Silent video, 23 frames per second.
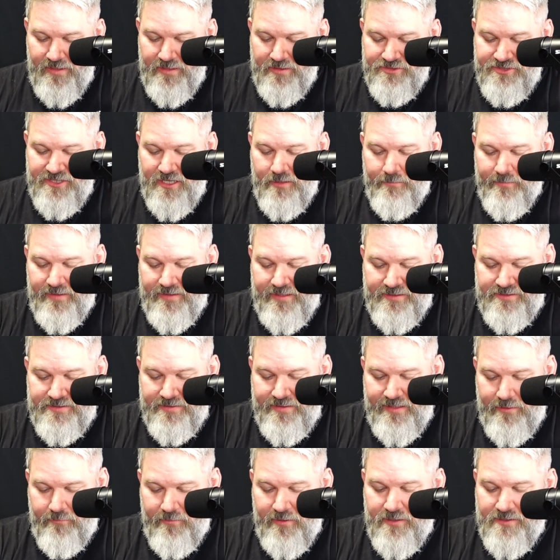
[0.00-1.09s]
gentleman
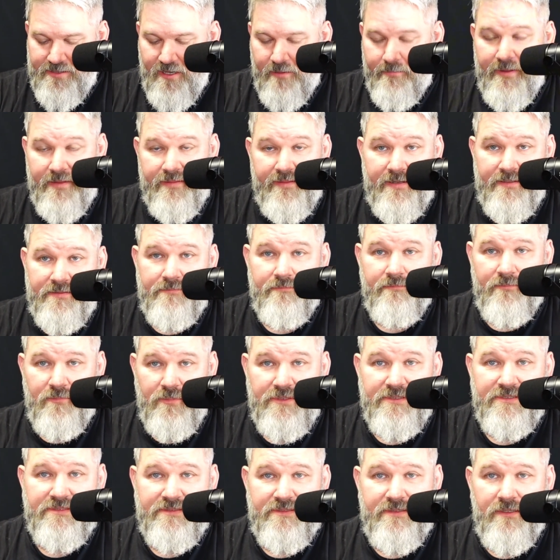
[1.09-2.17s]
that we were talking about that
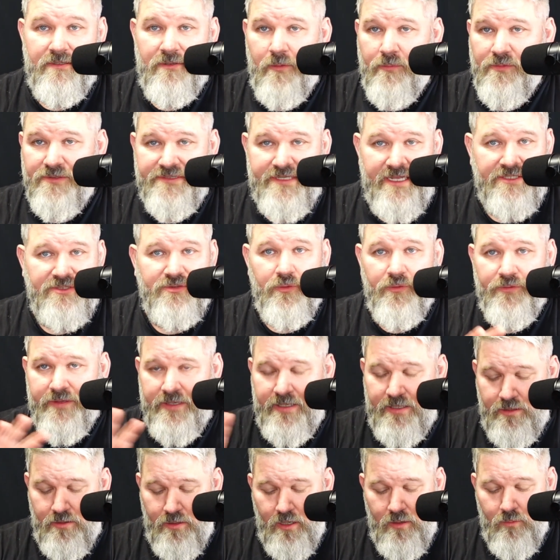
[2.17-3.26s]
was the homosexual with the
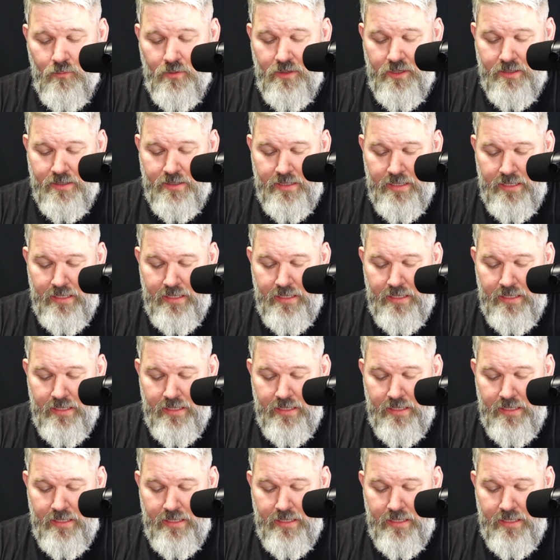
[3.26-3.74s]
hidden artwork.